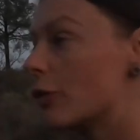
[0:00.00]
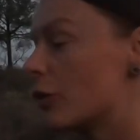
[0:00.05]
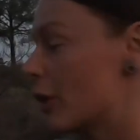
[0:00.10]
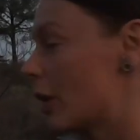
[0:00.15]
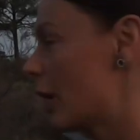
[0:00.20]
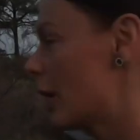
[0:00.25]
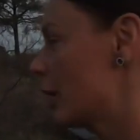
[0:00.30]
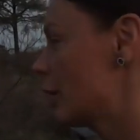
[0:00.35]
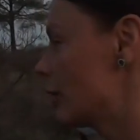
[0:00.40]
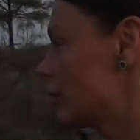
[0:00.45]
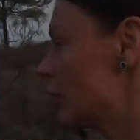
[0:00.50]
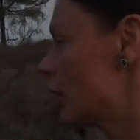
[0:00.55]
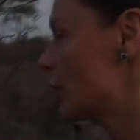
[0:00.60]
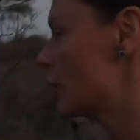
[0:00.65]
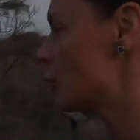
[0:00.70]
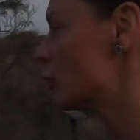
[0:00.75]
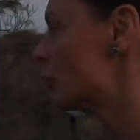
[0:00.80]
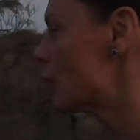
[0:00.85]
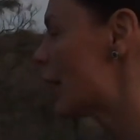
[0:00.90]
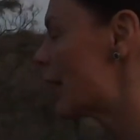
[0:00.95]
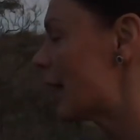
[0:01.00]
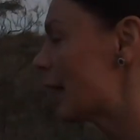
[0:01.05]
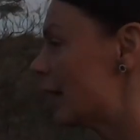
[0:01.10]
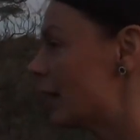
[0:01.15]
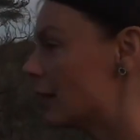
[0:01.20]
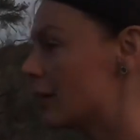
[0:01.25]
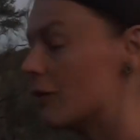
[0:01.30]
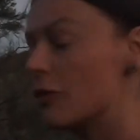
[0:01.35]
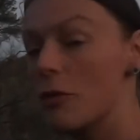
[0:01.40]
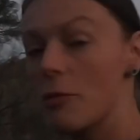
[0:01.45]
They had a lot of
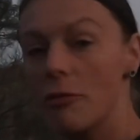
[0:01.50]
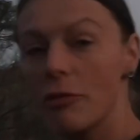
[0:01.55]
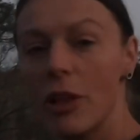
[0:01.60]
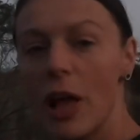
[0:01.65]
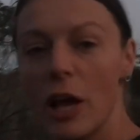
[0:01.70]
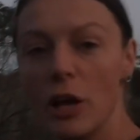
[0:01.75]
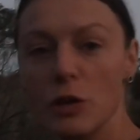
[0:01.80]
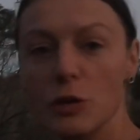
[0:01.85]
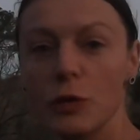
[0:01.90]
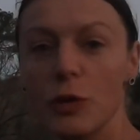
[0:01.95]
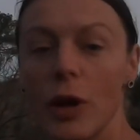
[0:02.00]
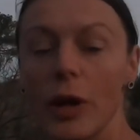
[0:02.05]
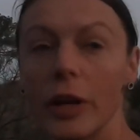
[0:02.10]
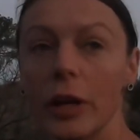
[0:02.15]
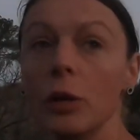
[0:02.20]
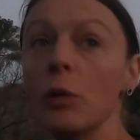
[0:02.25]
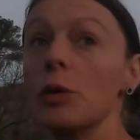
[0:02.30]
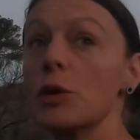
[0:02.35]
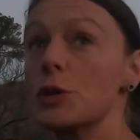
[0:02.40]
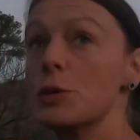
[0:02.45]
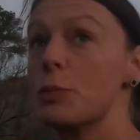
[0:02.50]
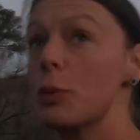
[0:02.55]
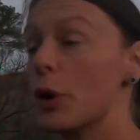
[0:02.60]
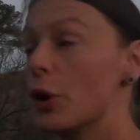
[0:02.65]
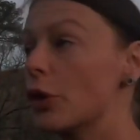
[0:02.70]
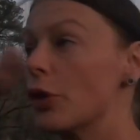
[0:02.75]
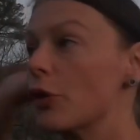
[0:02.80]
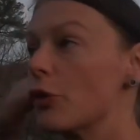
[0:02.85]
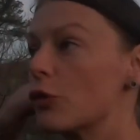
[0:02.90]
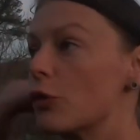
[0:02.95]
rain and some flash flooding which
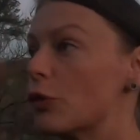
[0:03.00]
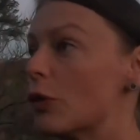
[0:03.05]
put those